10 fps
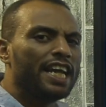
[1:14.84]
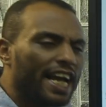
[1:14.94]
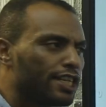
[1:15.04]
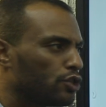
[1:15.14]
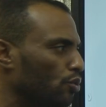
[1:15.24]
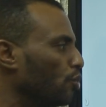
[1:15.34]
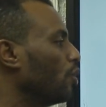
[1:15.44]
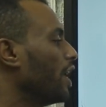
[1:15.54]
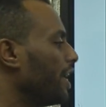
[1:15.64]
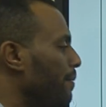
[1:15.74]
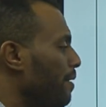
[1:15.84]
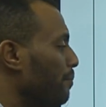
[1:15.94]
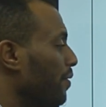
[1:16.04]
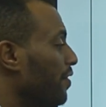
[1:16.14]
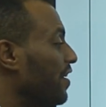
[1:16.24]
Next to.
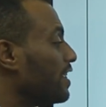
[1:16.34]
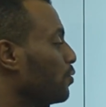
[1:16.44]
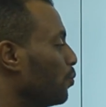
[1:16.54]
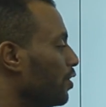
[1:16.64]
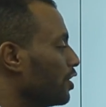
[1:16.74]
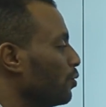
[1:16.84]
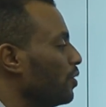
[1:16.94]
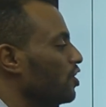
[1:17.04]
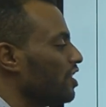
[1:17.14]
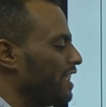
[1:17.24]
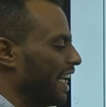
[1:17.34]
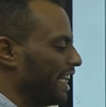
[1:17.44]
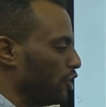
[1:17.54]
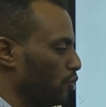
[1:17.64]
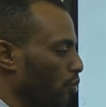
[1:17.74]
Remember this word which is
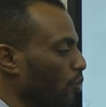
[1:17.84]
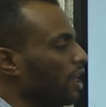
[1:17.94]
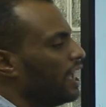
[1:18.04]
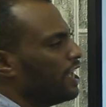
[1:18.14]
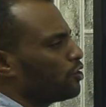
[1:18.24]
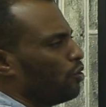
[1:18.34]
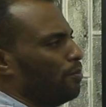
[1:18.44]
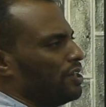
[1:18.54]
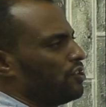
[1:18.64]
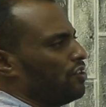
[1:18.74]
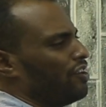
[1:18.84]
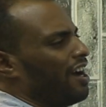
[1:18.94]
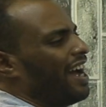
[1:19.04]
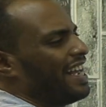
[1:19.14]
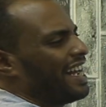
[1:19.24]
next to. So mister,
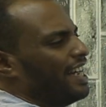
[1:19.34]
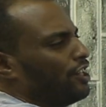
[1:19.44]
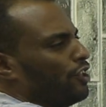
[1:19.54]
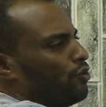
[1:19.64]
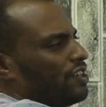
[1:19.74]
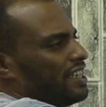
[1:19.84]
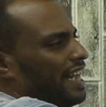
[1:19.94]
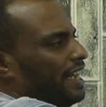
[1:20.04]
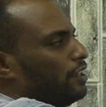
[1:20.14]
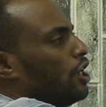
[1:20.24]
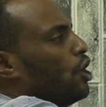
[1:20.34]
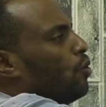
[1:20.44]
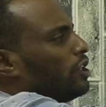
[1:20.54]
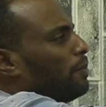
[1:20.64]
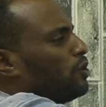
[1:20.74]
I can't understand.
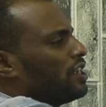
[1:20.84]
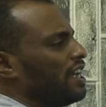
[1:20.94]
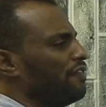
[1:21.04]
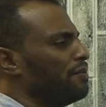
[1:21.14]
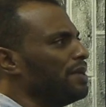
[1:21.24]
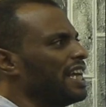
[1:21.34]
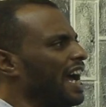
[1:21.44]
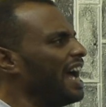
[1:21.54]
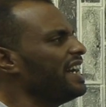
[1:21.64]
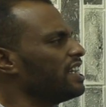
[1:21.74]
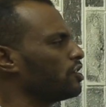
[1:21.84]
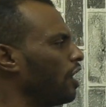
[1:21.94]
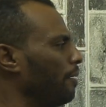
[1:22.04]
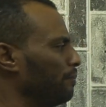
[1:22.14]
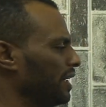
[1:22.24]
What about giving me an
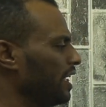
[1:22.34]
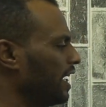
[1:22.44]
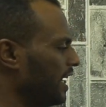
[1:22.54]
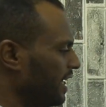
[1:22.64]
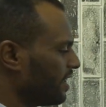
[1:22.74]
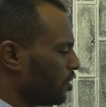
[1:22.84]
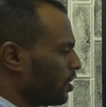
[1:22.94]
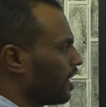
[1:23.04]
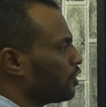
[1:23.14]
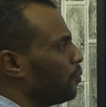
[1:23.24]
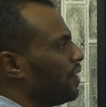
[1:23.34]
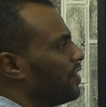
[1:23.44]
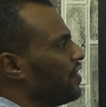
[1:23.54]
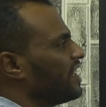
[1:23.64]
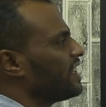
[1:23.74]
example? Let's start
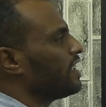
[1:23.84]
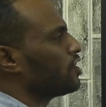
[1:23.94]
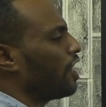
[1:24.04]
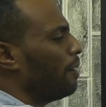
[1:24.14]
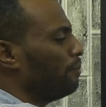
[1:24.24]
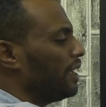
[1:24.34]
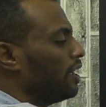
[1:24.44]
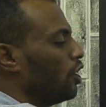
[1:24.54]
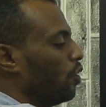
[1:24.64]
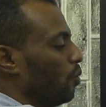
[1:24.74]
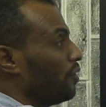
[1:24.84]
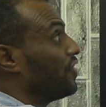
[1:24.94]
with this example or